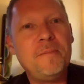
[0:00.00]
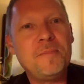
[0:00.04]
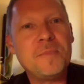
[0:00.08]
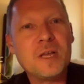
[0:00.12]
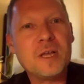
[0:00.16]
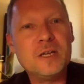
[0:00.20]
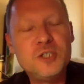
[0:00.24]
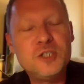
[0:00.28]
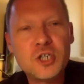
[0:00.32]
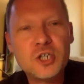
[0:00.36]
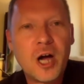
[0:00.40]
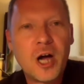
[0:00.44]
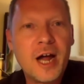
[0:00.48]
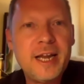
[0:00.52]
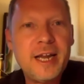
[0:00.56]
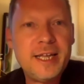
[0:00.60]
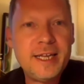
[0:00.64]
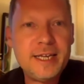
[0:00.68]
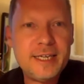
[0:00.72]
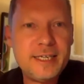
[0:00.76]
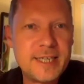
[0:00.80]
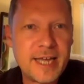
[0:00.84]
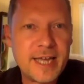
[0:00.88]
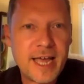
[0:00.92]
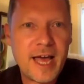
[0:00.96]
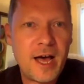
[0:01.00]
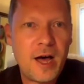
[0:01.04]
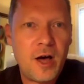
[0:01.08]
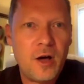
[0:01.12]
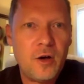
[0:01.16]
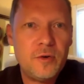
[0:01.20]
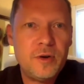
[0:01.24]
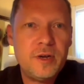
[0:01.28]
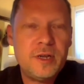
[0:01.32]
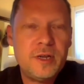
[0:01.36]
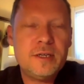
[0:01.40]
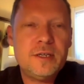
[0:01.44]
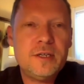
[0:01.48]
jotting
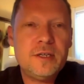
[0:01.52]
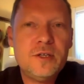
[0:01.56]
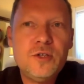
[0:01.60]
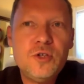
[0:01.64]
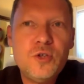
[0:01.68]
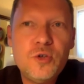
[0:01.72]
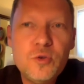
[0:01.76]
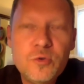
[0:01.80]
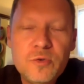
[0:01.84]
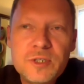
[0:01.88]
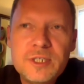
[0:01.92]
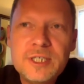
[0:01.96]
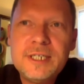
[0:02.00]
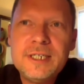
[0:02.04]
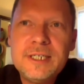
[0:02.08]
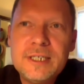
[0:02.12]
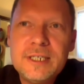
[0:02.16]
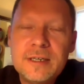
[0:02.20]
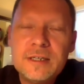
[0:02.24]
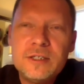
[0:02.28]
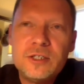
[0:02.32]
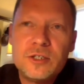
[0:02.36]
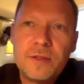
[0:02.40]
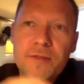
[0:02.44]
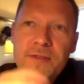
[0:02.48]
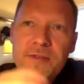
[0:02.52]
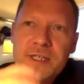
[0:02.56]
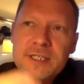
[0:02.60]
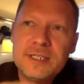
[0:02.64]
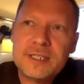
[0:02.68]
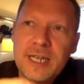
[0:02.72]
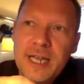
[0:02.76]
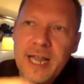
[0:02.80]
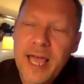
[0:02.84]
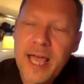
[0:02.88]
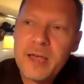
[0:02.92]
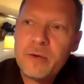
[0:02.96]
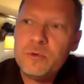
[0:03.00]
down using these
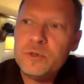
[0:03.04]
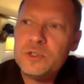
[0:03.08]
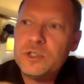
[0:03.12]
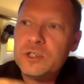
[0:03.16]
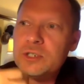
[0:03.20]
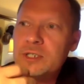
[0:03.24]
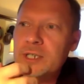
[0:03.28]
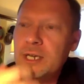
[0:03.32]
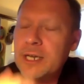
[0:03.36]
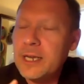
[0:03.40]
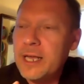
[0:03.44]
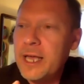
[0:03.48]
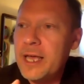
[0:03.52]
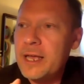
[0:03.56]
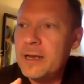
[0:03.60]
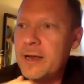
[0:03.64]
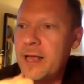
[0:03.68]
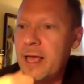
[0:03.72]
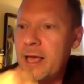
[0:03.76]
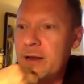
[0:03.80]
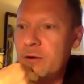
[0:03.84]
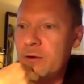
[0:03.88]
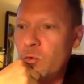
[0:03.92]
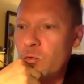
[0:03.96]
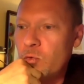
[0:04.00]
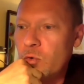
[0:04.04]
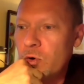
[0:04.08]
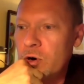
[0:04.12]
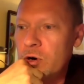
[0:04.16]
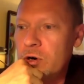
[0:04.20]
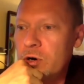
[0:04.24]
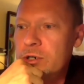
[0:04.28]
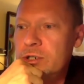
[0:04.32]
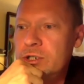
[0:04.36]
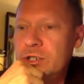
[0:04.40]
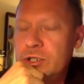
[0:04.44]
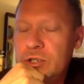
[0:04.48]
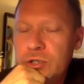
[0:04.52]
languages and
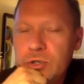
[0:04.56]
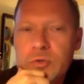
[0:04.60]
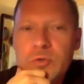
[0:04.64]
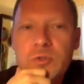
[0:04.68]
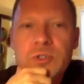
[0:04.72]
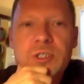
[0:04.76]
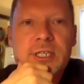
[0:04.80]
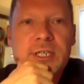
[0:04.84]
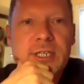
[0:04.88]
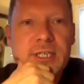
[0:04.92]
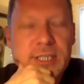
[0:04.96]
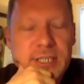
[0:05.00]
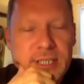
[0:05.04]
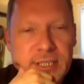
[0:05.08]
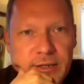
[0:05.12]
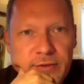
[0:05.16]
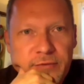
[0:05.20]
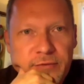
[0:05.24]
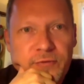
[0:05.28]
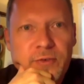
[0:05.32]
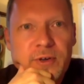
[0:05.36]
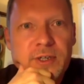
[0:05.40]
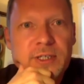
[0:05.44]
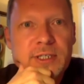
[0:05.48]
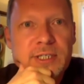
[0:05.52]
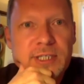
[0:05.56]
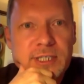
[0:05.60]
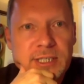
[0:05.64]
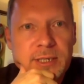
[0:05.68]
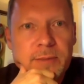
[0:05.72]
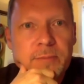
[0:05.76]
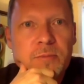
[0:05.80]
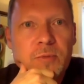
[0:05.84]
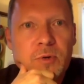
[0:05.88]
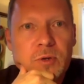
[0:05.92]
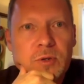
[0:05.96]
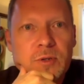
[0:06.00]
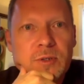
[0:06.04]
words using different
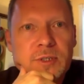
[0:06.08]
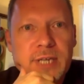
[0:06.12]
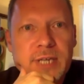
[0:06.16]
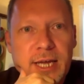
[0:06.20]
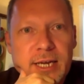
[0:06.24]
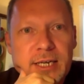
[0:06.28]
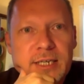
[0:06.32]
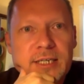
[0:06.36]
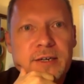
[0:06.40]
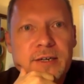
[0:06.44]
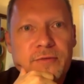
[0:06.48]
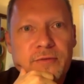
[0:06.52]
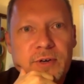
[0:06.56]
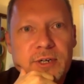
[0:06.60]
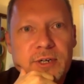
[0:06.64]
symbols at different